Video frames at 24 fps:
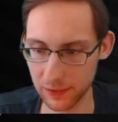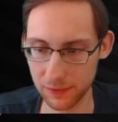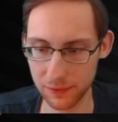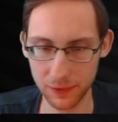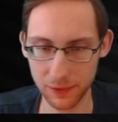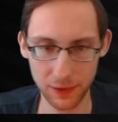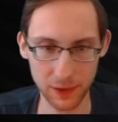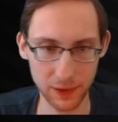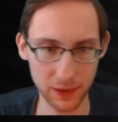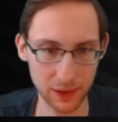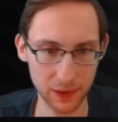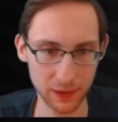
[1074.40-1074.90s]

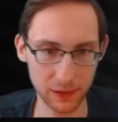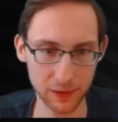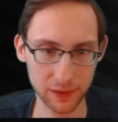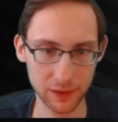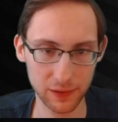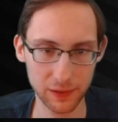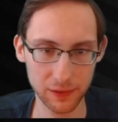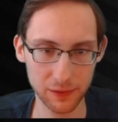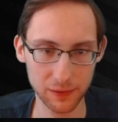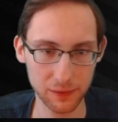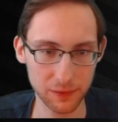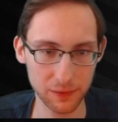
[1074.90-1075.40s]
for that.
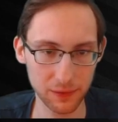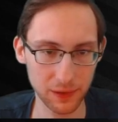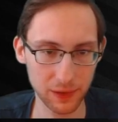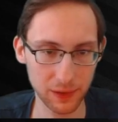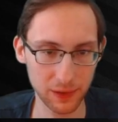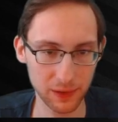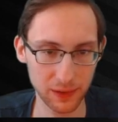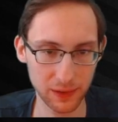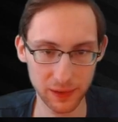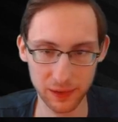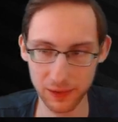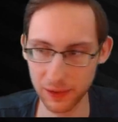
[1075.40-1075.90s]

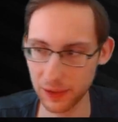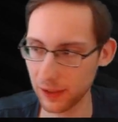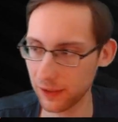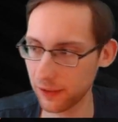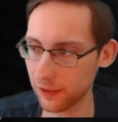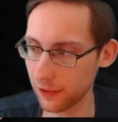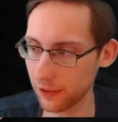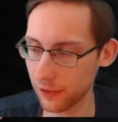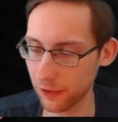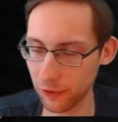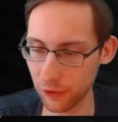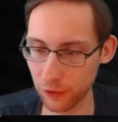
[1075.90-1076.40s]
Caldeo, that
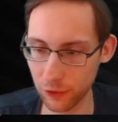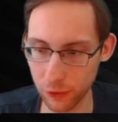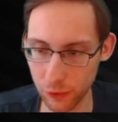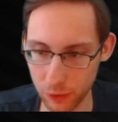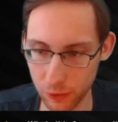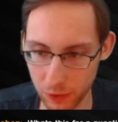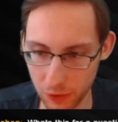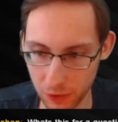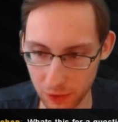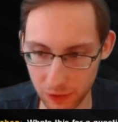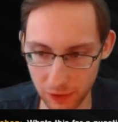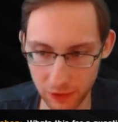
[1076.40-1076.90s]
sounds so
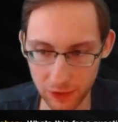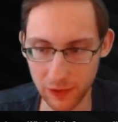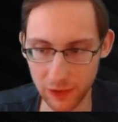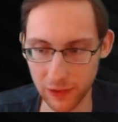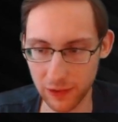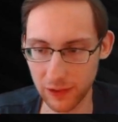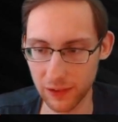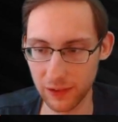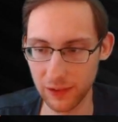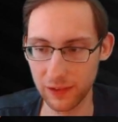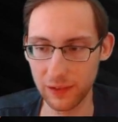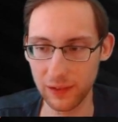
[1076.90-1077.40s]
good.
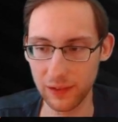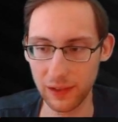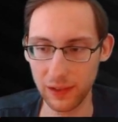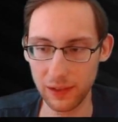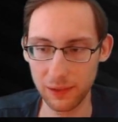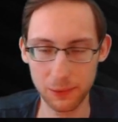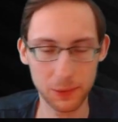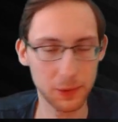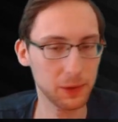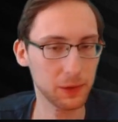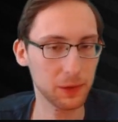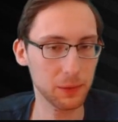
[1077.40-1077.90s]

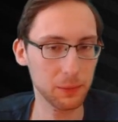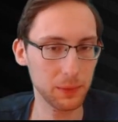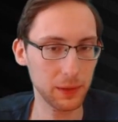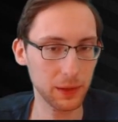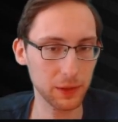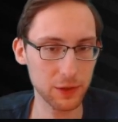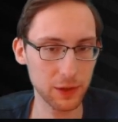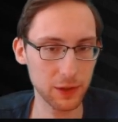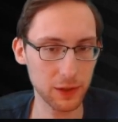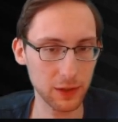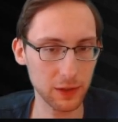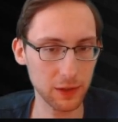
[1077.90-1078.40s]
And welcome
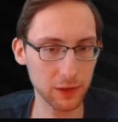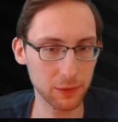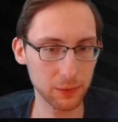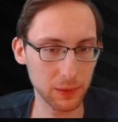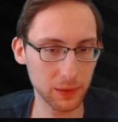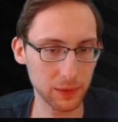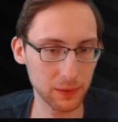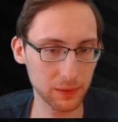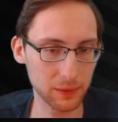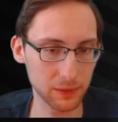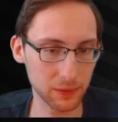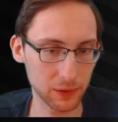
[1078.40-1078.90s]
back, Jelly, as
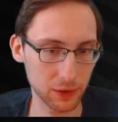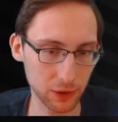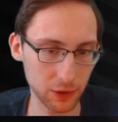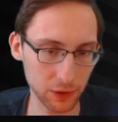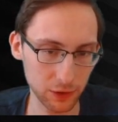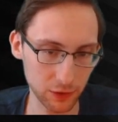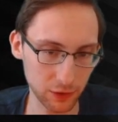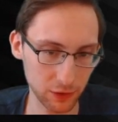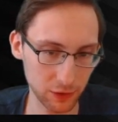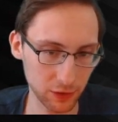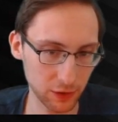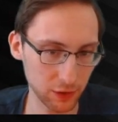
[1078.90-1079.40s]
well.
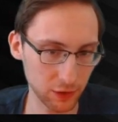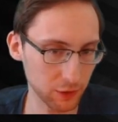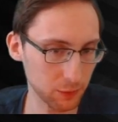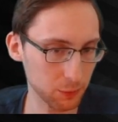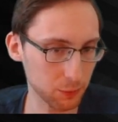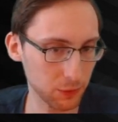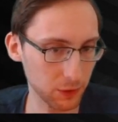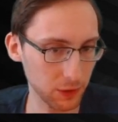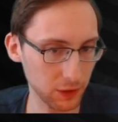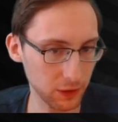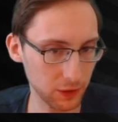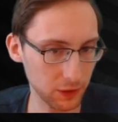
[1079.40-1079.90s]
Also sounds pretty